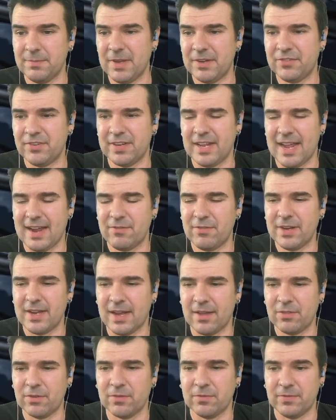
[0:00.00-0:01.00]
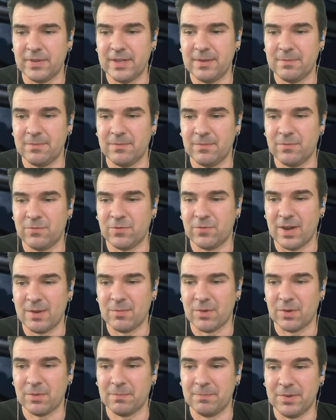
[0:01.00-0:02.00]
to mention every other Vite
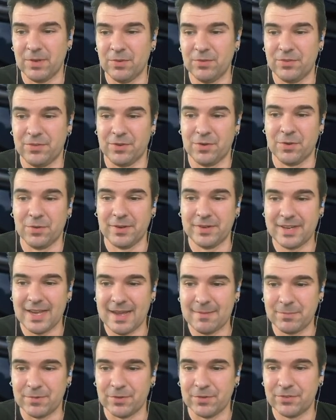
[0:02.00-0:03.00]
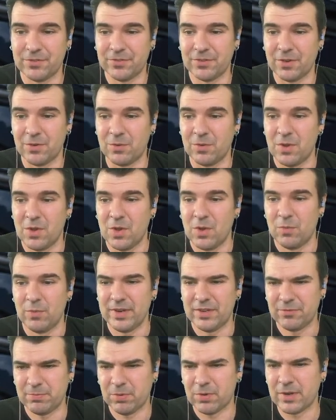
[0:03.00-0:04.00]
framework builds their own adapters, so we
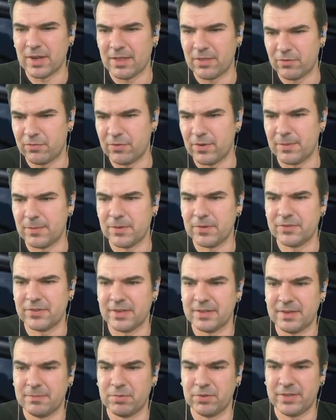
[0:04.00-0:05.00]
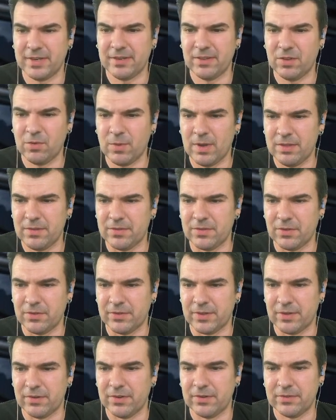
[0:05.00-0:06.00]
explored other frameworks that did particularly well in
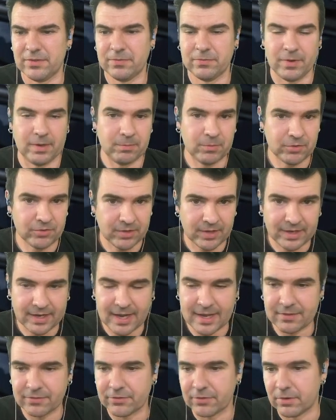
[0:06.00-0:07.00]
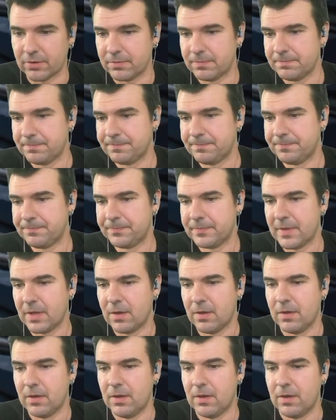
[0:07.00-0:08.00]
those areas, frameworks like Astro.
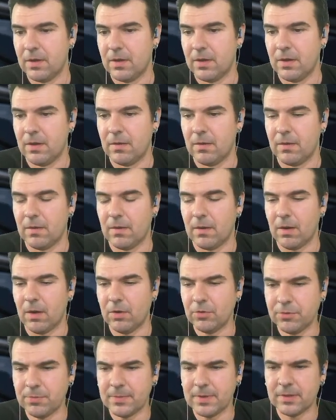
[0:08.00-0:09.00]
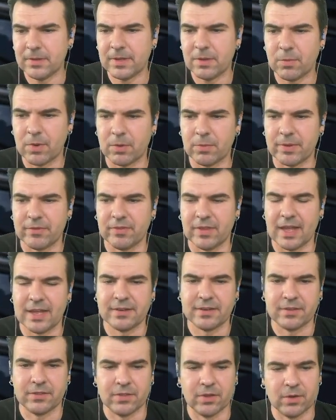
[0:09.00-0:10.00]
Ultimately, where we've
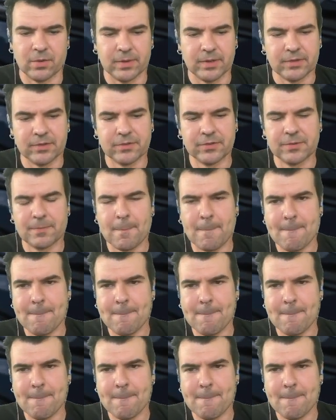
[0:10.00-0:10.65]
landed, though, is